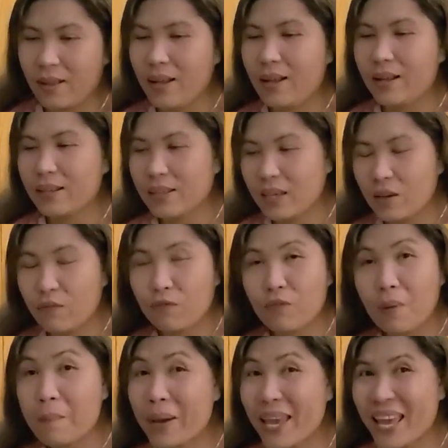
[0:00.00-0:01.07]
a gift
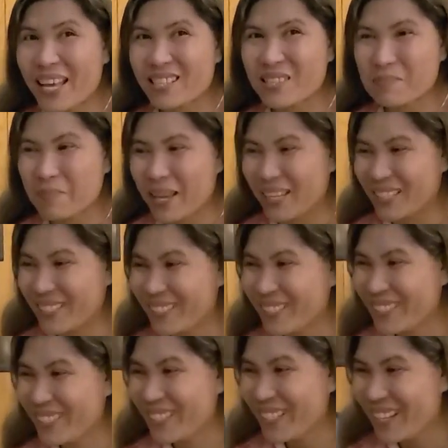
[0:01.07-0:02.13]
from my husband
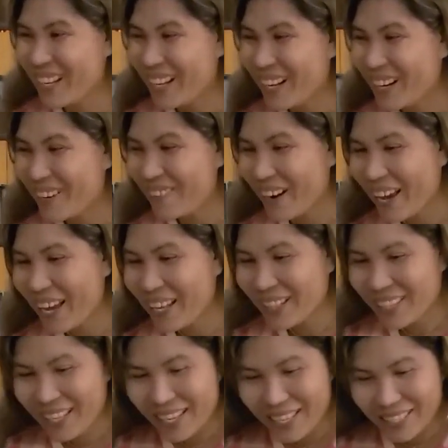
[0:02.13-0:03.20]
all right
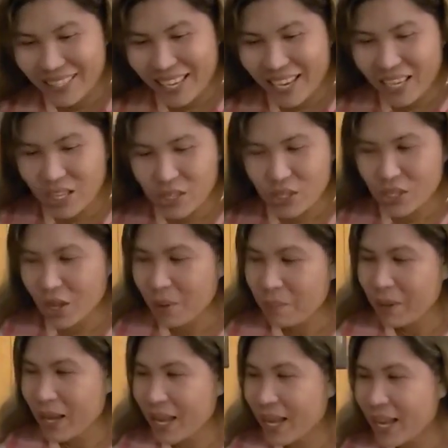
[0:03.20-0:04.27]
thank you so
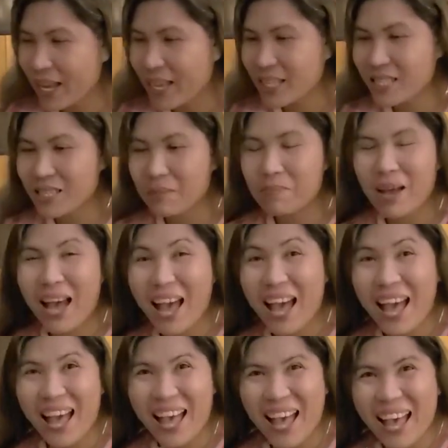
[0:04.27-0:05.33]
much
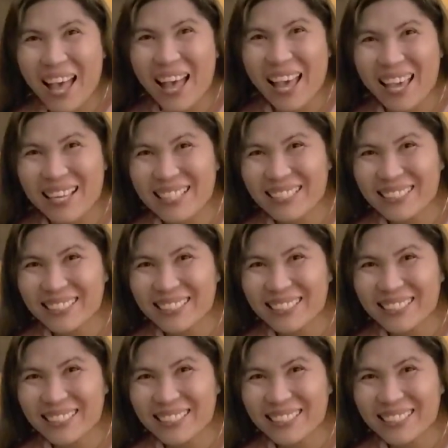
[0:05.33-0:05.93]
bye